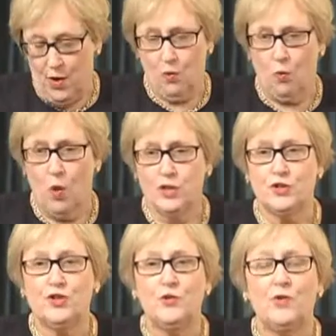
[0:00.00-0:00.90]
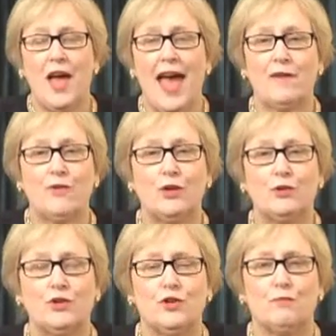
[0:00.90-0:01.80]
Once you have
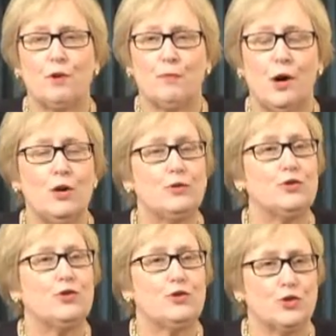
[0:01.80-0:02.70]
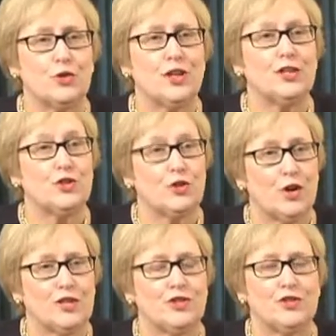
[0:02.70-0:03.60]
those proposed jury
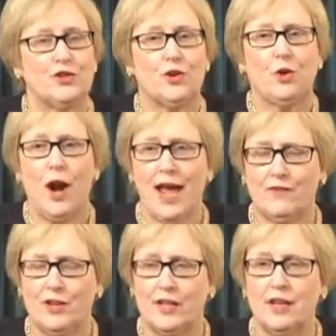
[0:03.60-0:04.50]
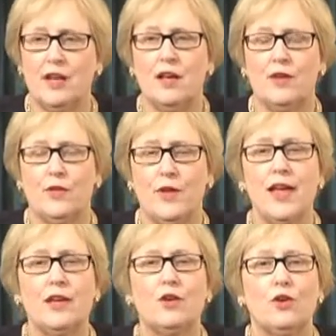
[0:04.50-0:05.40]
instructions crafted,
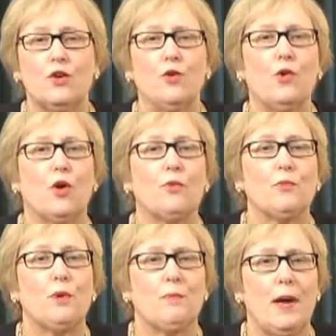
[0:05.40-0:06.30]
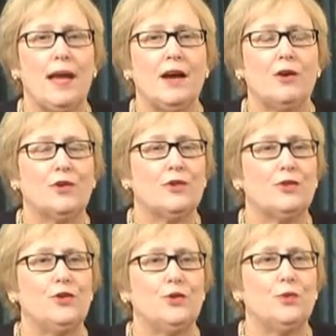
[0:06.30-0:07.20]
then you are prepared
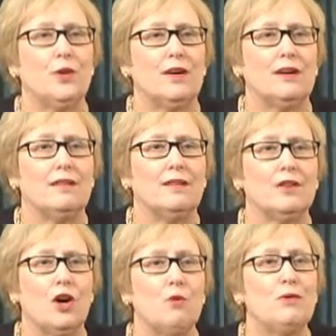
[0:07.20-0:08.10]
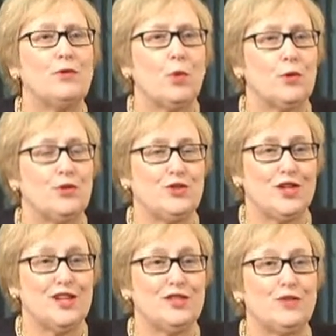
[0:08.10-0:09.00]
to go before the
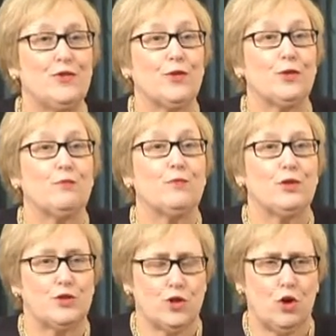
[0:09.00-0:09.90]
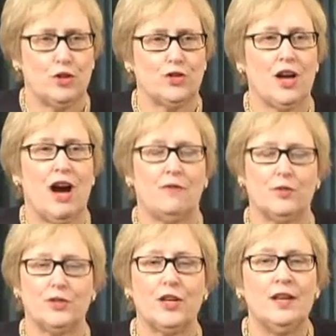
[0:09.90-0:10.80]
judge for the charge
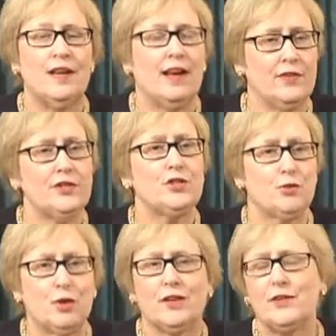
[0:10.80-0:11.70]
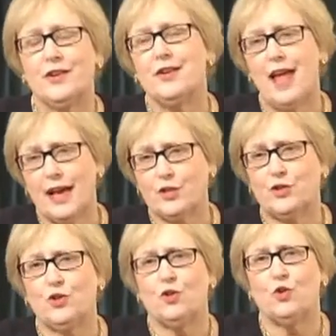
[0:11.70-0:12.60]
conference. And this is really the
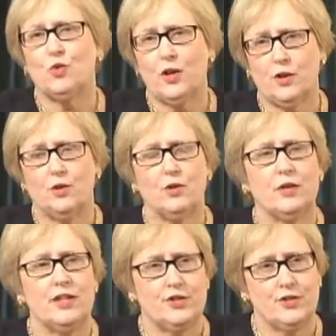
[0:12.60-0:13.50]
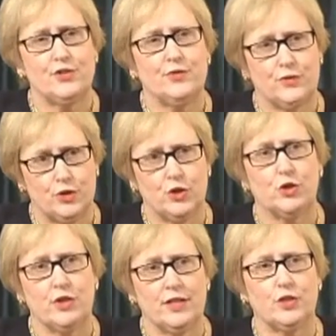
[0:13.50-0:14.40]
next critical issue for
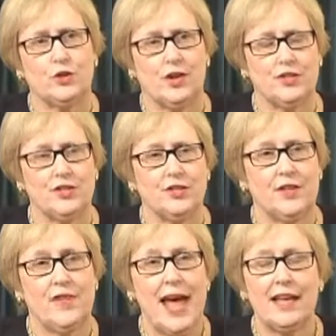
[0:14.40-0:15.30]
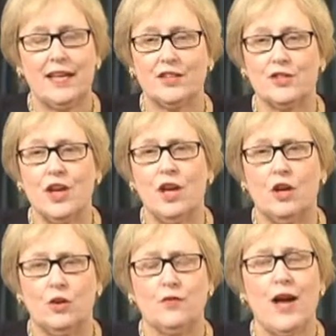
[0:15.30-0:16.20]
jury instructions, and that is
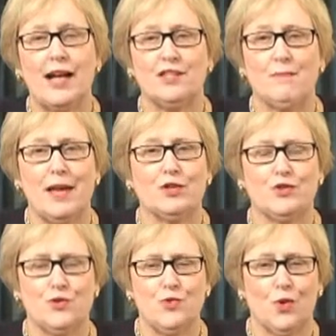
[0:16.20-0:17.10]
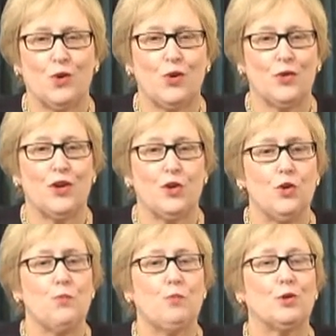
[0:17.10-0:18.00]
you've got to make sure that
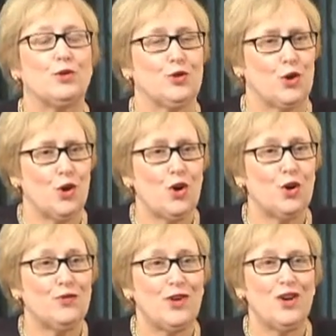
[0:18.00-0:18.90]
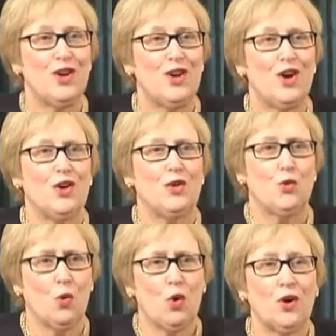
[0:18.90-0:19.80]
you preserve
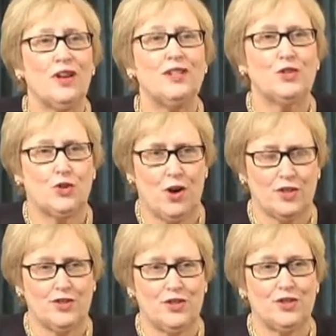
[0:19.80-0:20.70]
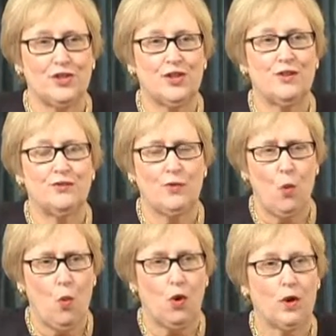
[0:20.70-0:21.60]
your instructions
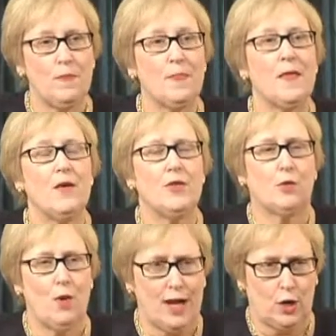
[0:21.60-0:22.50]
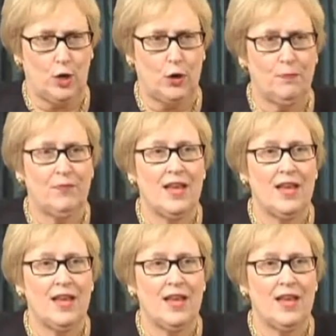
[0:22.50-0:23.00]
for the record.